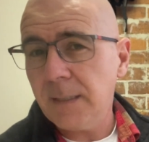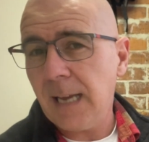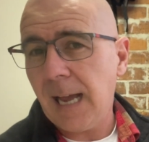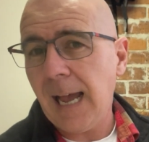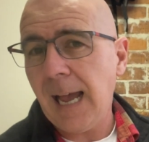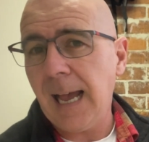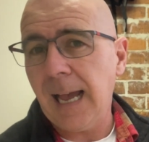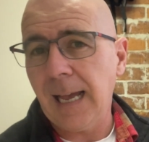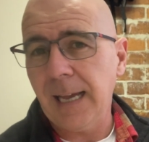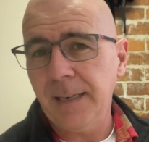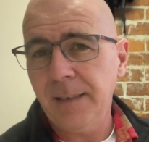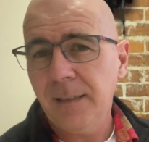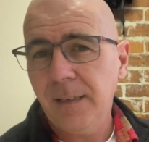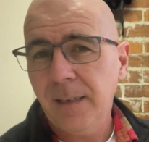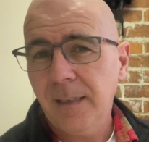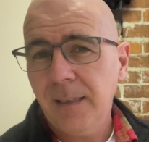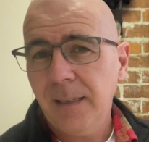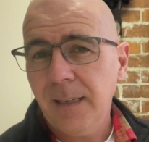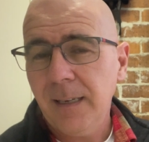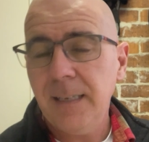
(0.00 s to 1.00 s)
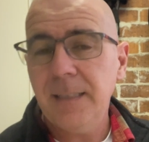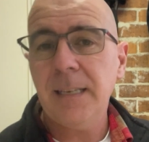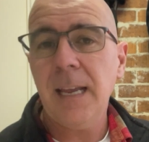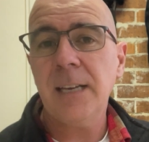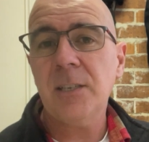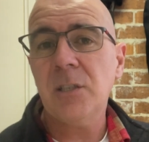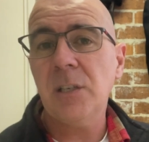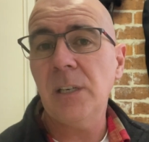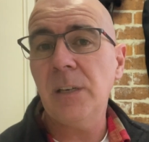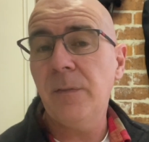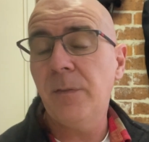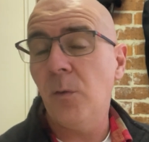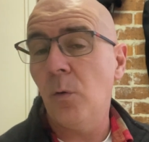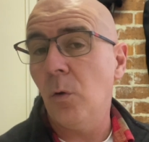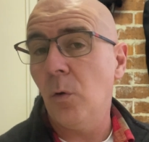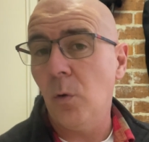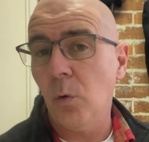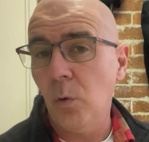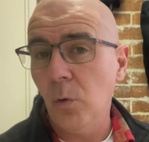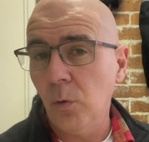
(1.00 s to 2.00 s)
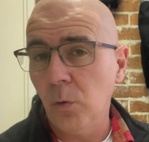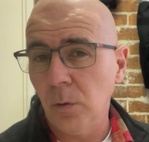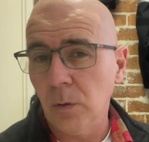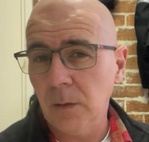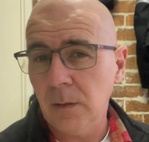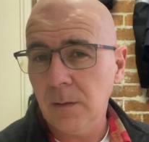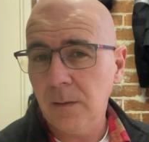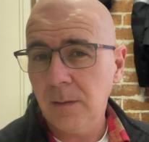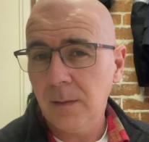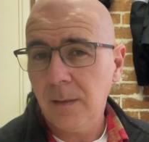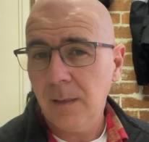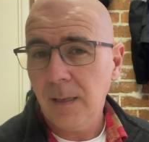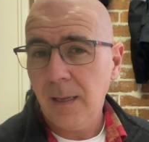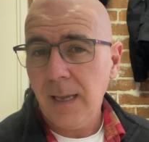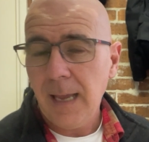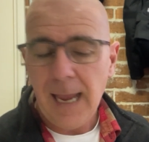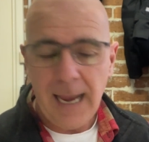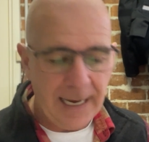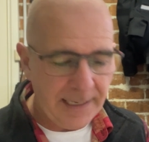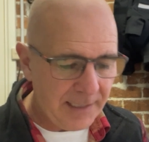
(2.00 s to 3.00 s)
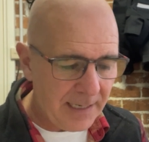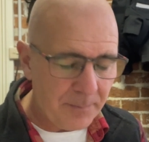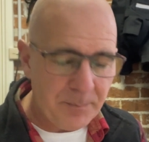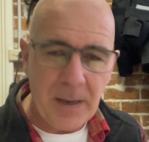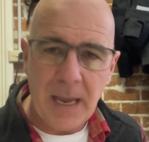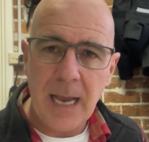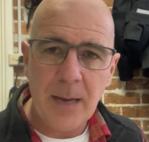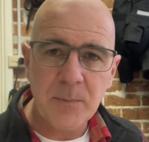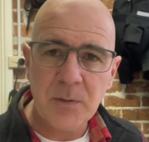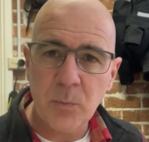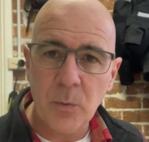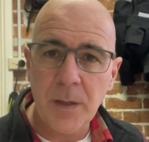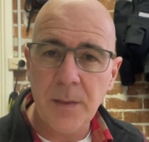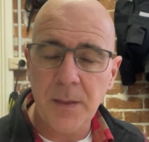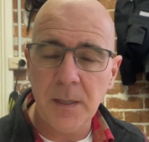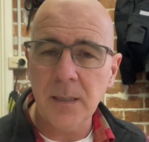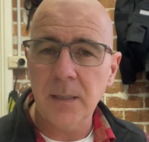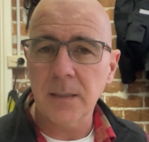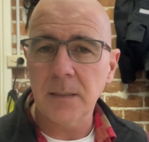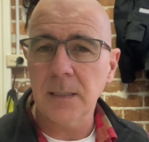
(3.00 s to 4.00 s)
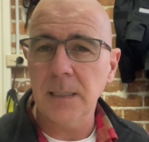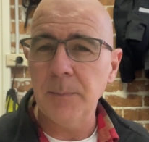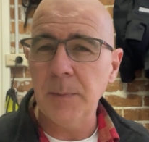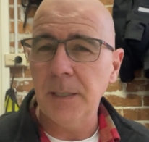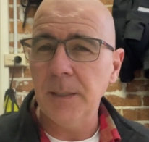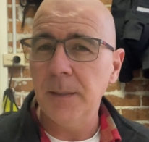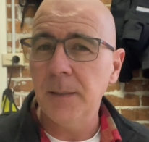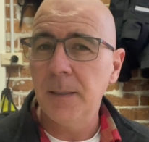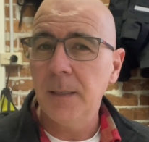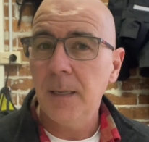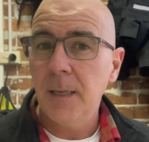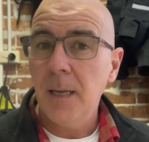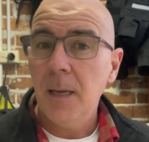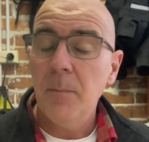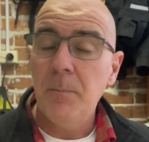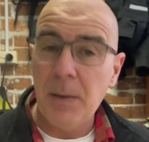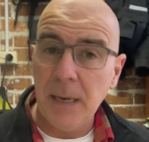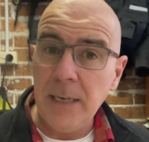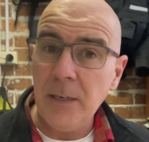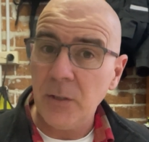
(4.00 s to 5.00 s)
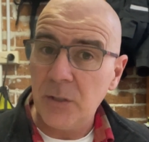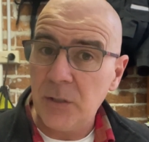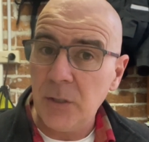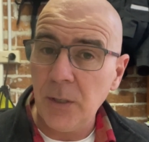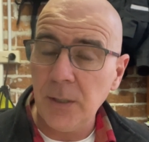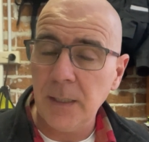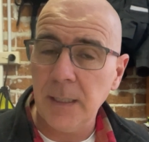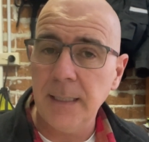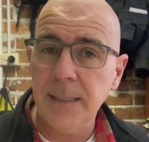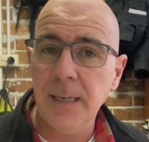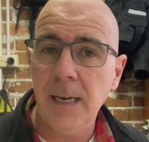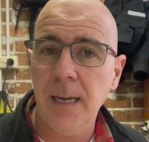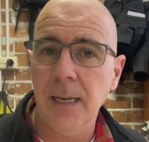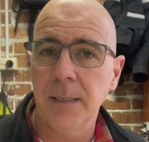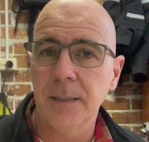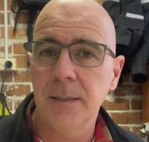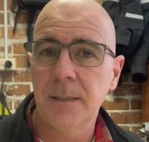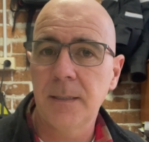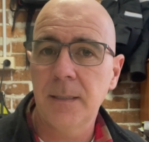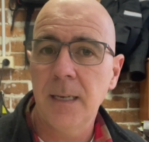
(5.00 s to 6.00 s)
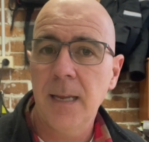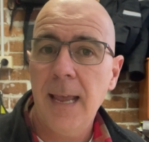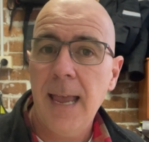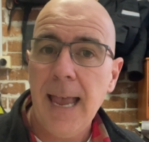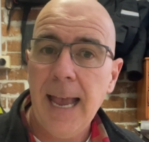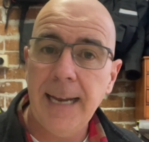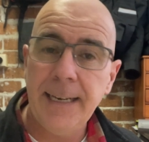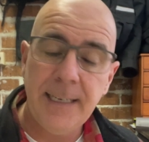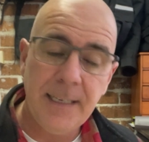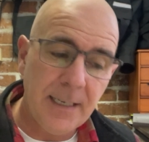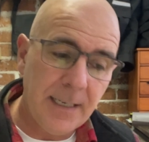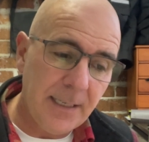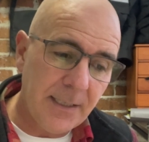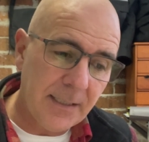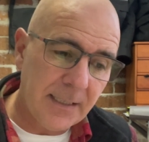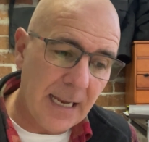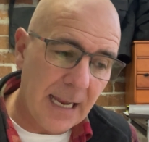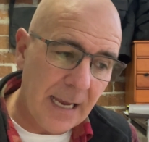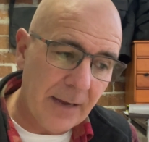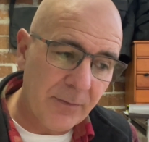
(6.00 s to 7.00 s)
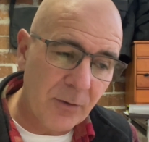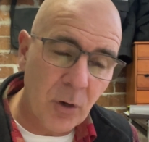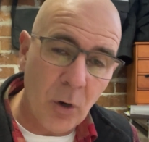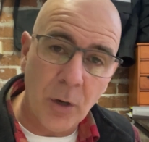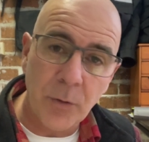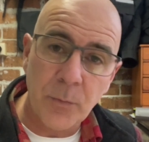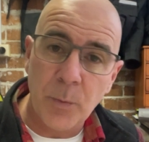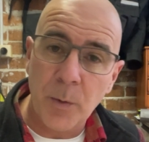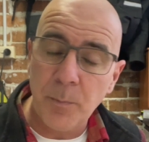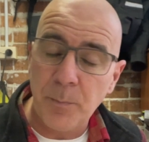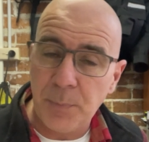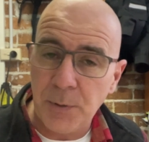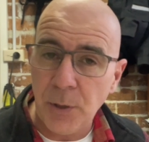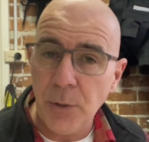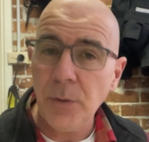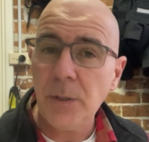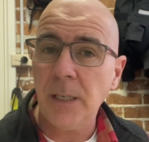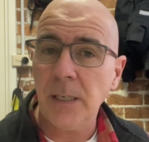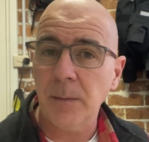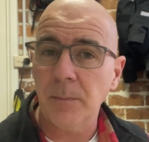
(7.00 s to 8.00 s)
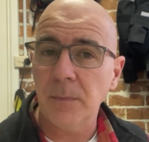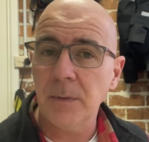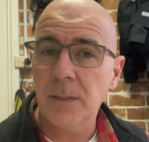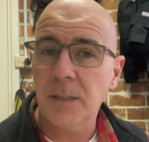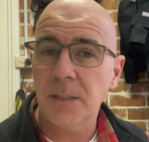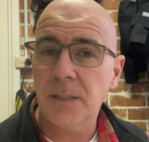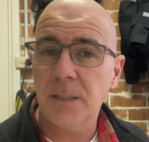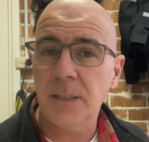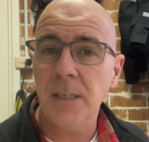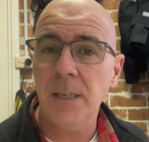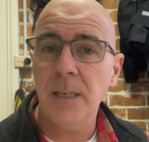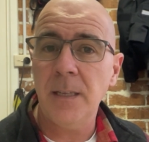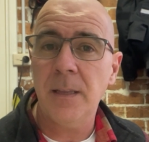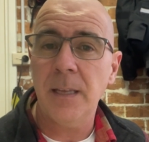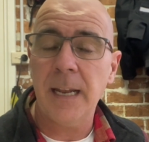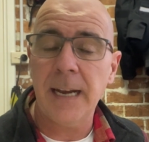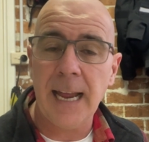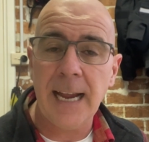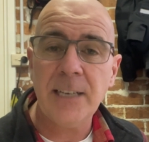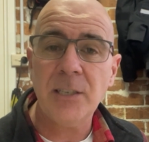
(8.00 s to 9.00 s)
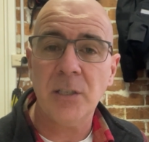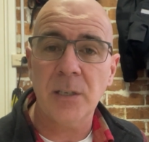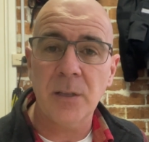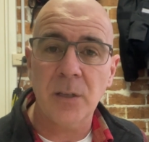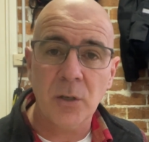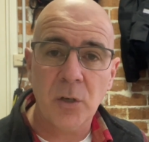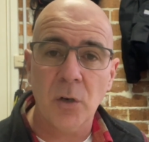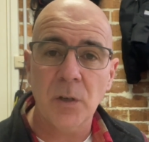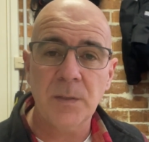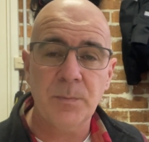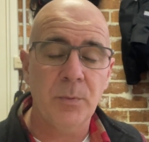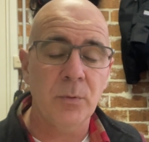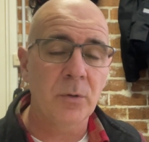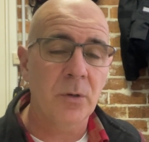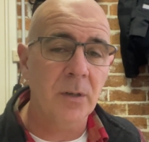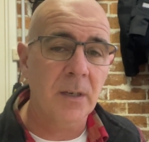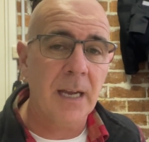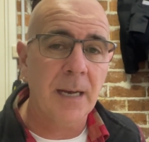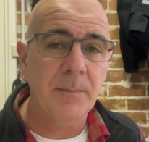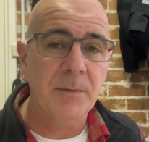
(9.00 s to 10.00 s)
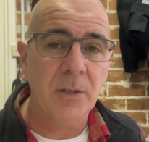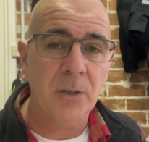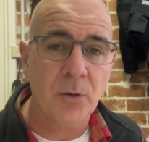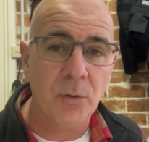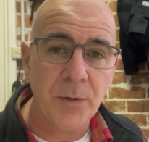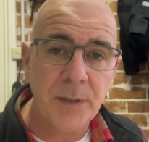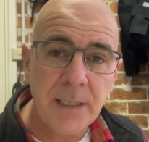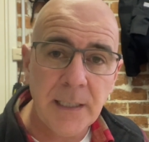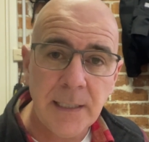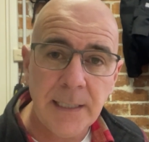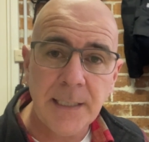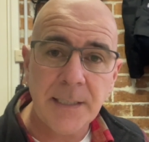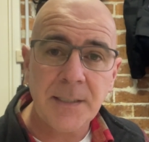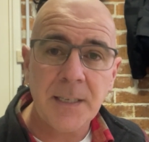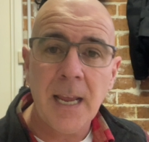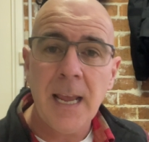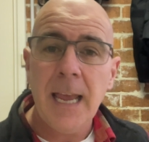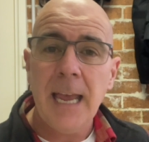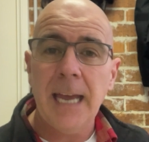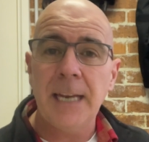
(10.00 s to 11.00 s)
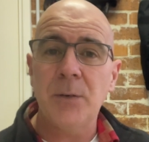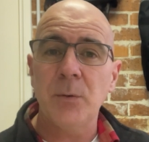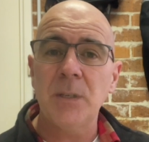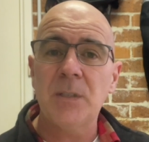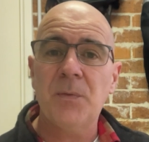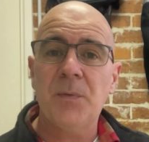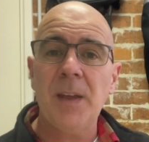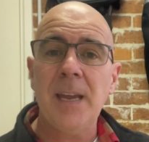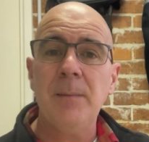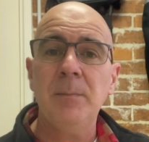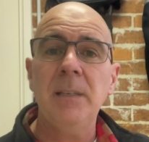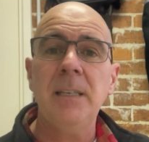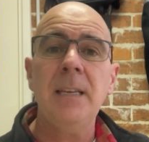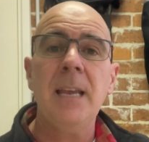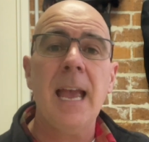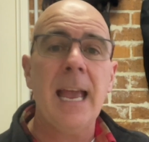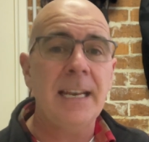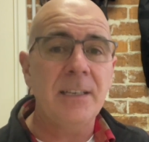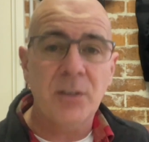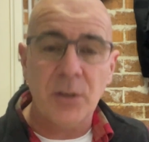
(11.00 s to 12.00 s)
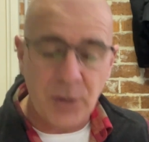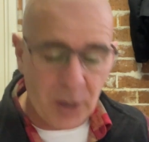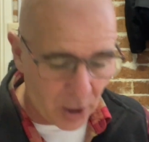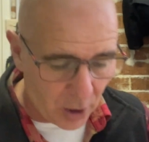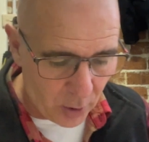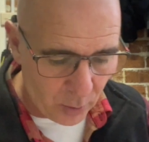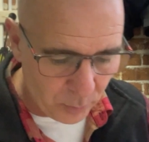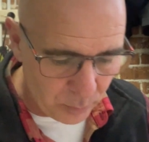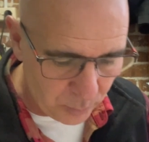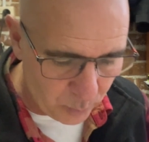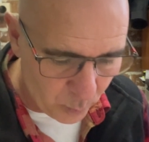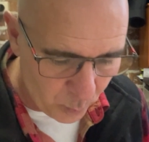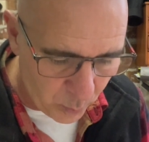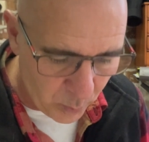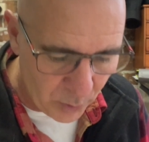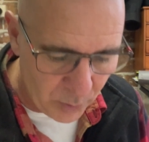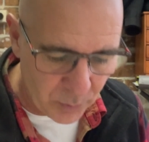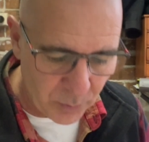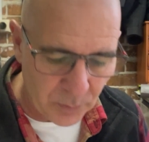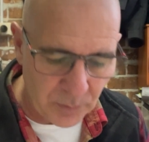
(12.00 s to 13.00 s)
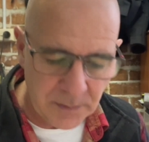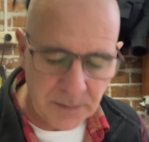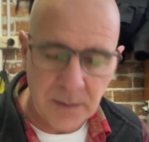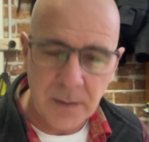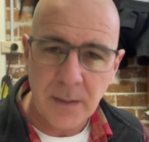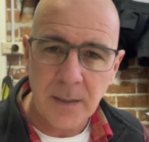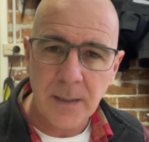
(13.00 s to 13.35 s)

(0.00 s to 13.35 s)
heart is actually for all, and yet perhaps we think it's limited. Peter certainly does, and he needs to have God rebuke him to see that actually the gospel could come to Cornelius and to his family and to the whole world.